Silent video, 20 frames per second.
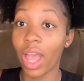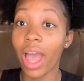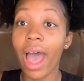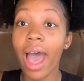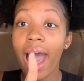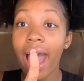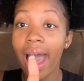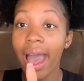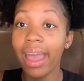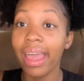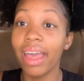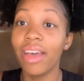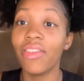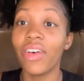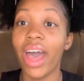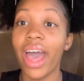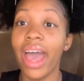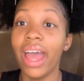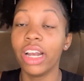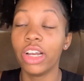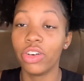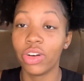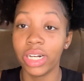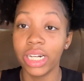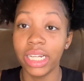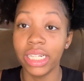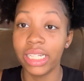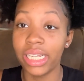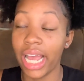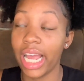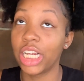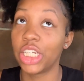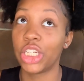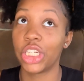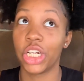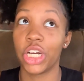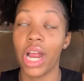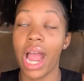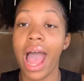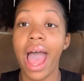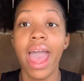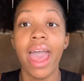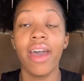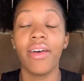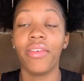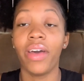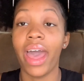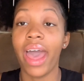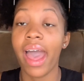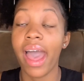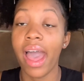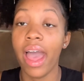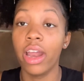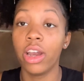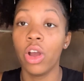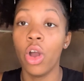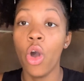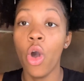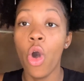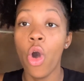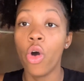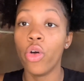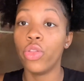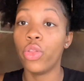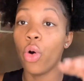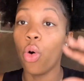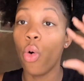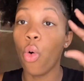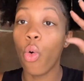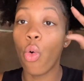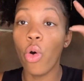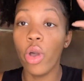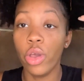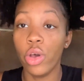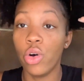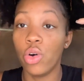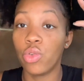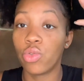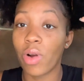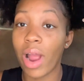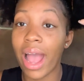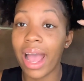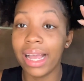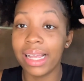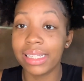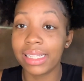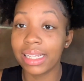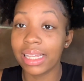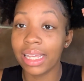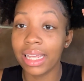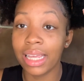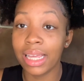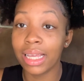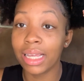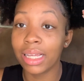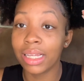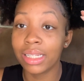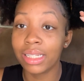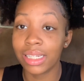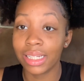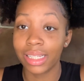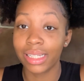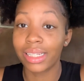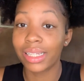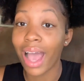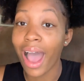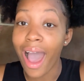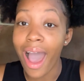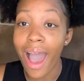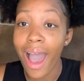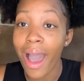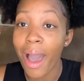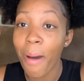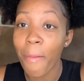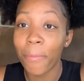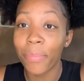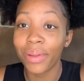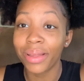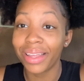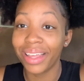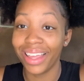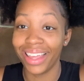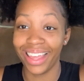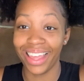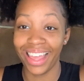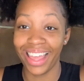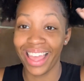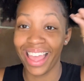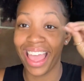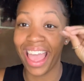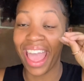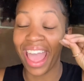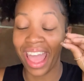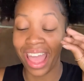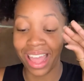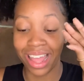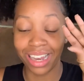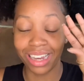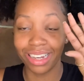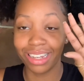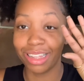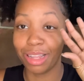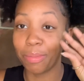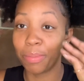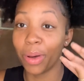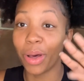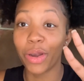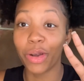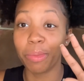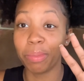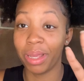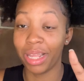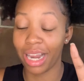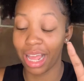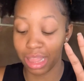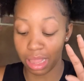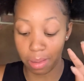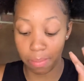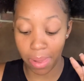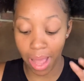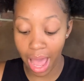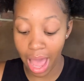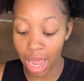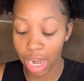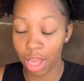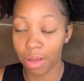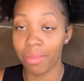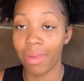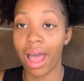I have had gritty texture. I have had the oil rising to the top and the butter being at the bottom.